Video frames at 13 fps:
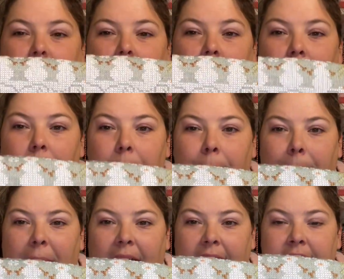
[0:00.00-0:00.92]
the
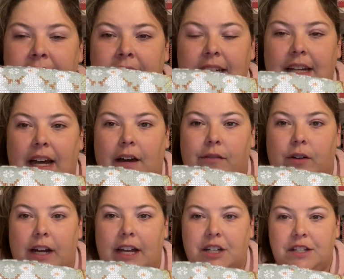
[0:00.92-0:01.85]
best
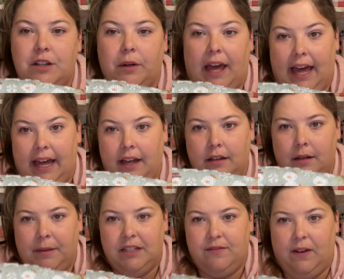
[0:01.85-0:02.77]
coverage. It's okay. I
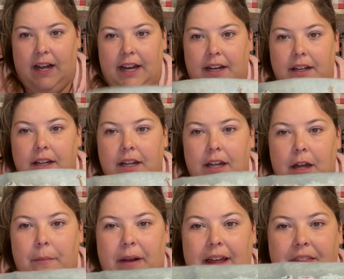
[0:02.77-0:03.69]
mean, it's fine.
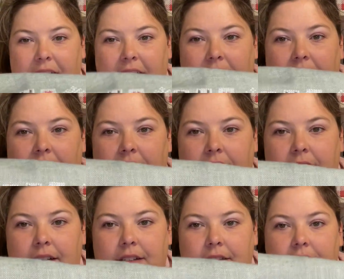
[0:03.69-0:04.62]
But I think,
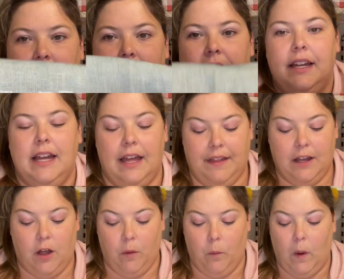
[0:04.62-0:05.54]
I think
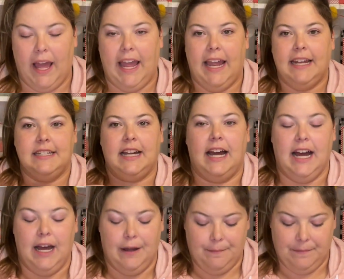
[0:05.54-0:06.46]
all the white,
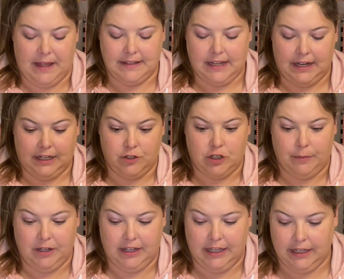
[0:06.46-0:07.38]
um, that's kind of
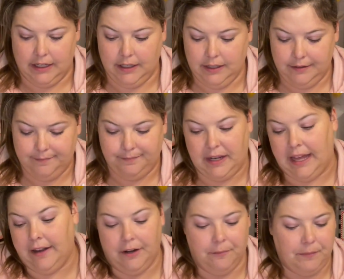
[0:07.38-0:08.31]
contributing. I
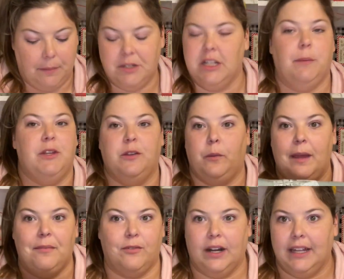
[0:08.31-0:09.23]
don't know. I'm just gonna put this away
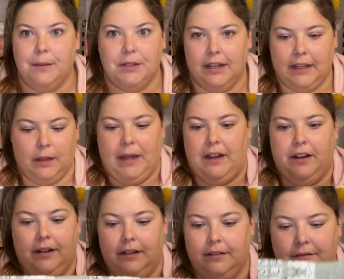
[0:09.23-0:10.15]
before I keep talking about it
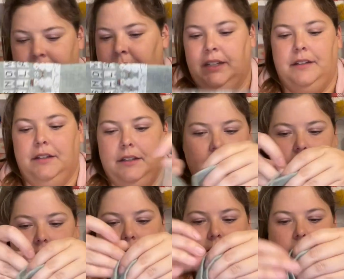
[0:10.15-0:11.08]
and
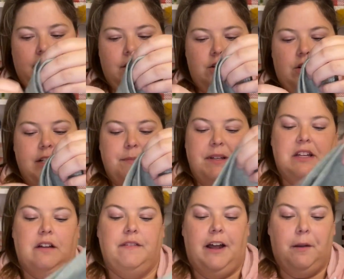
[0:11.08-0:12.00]
stress
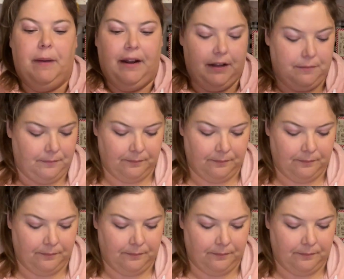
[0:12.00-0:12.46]
myself out about it.